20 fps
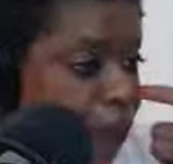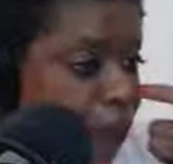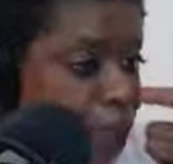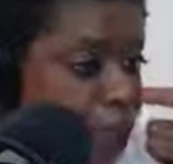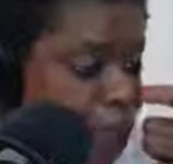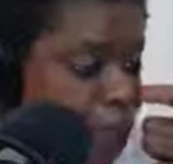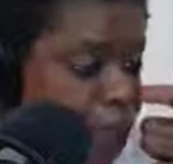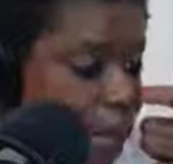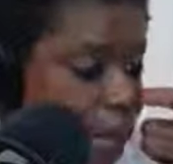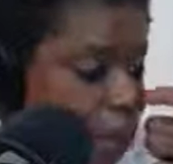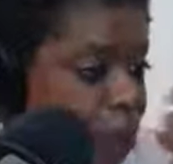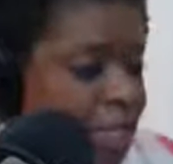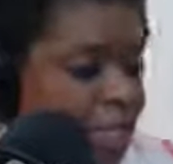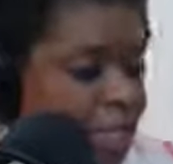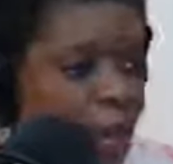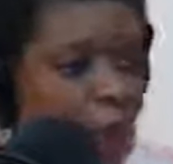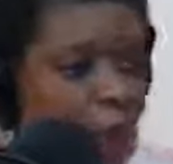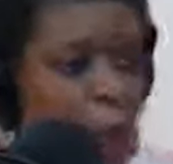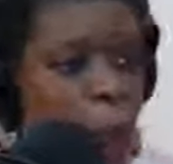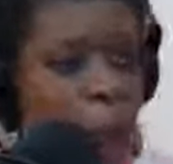It's like, what
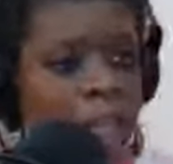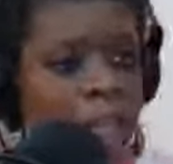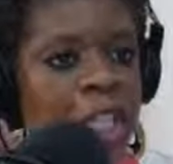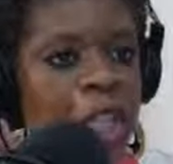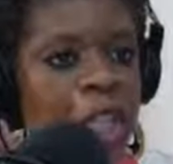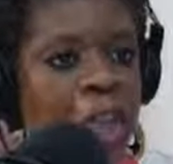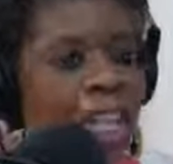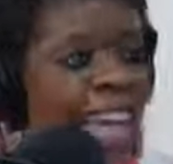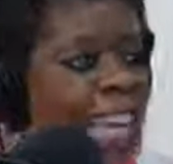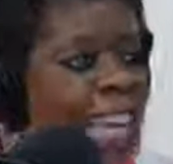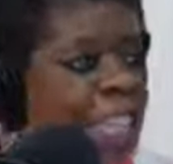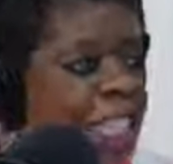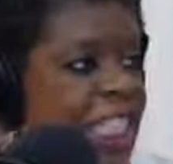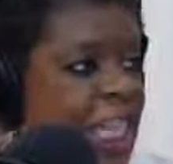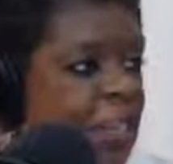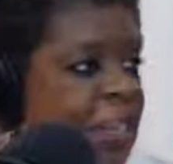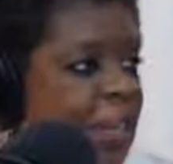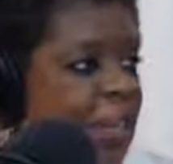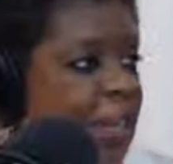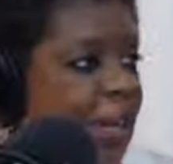is it? I'm walking on
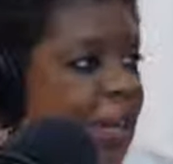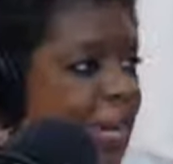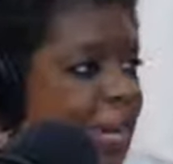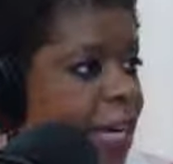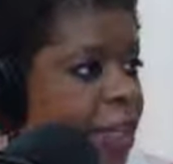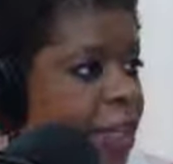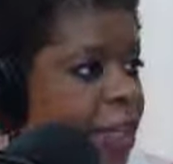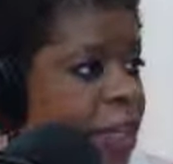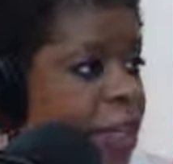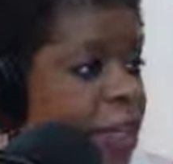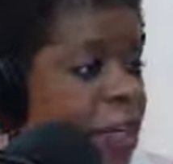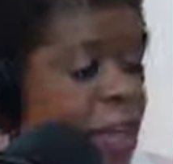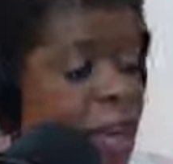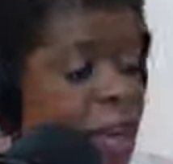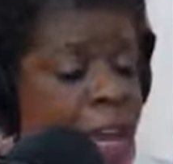eggshells in my house.